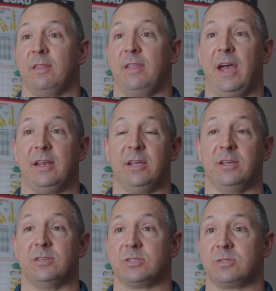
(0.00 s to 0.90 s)
that
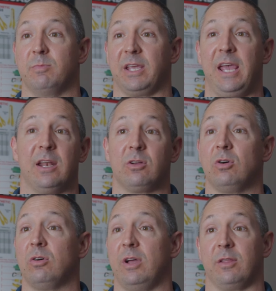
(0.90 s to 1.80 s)
is
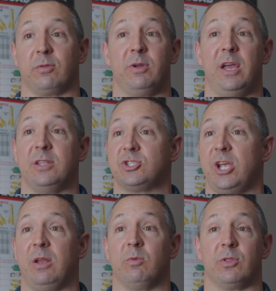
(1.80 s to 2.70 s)
mechanical and a 3 8
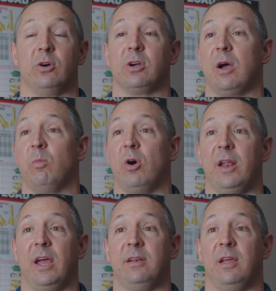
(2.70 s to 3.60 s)
chain with a hook on
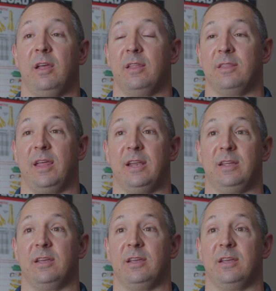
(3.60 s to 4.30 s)
one end that